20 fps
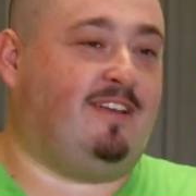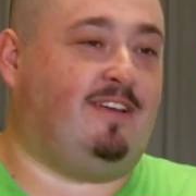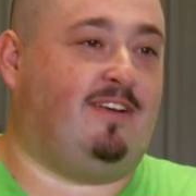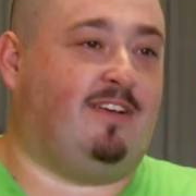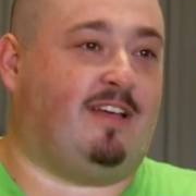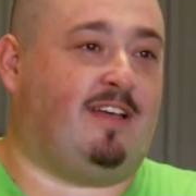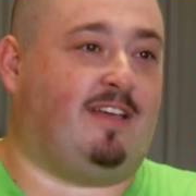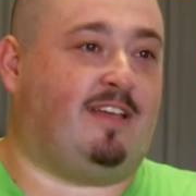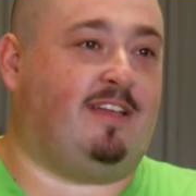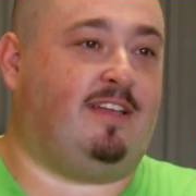that.
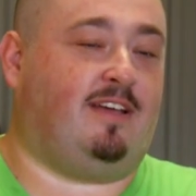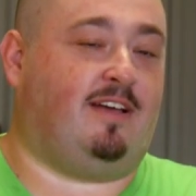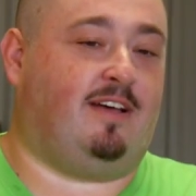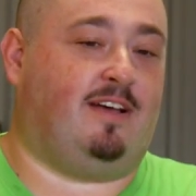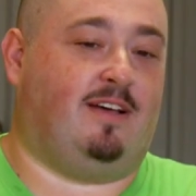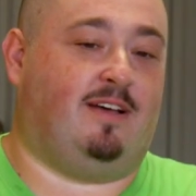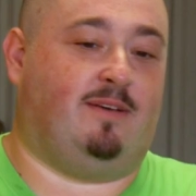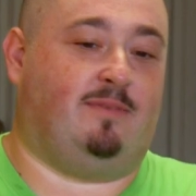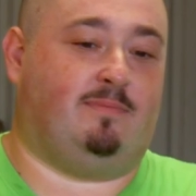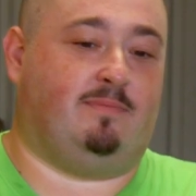Okay.
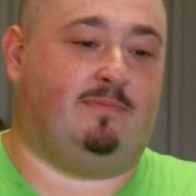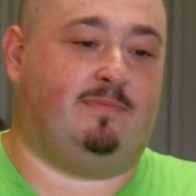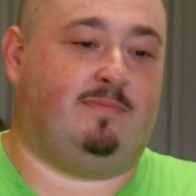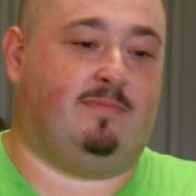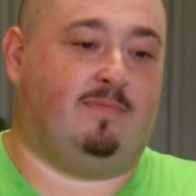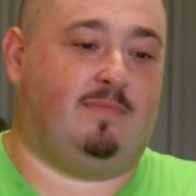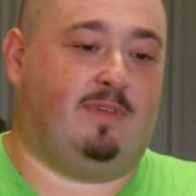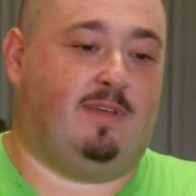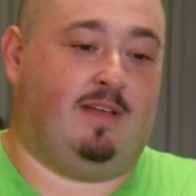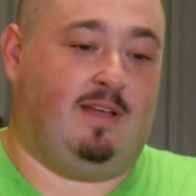Um,
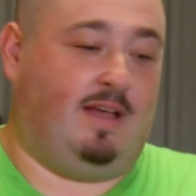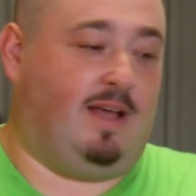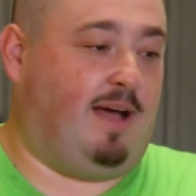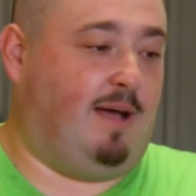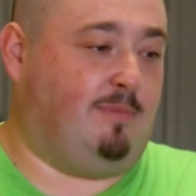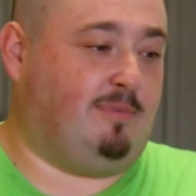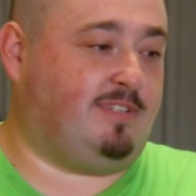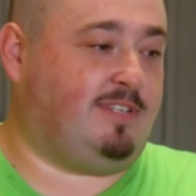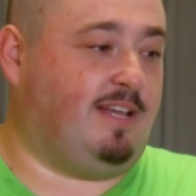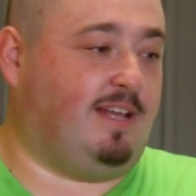I'm
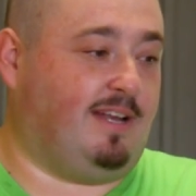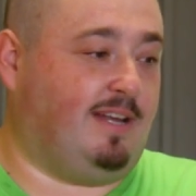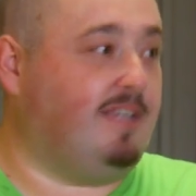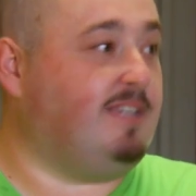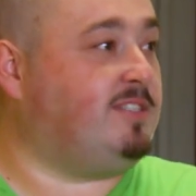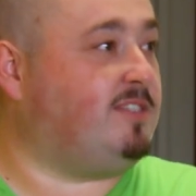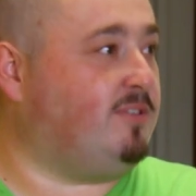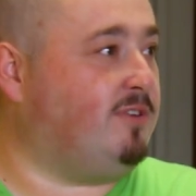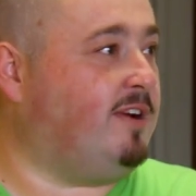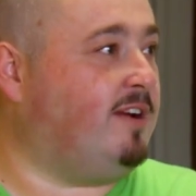gonna say at
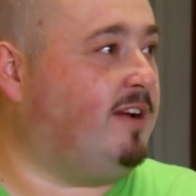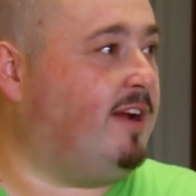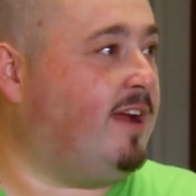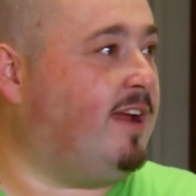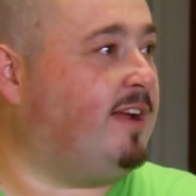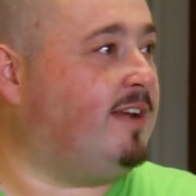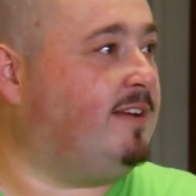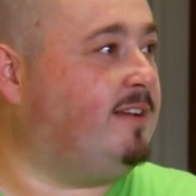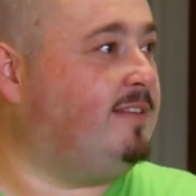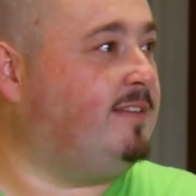least three grand.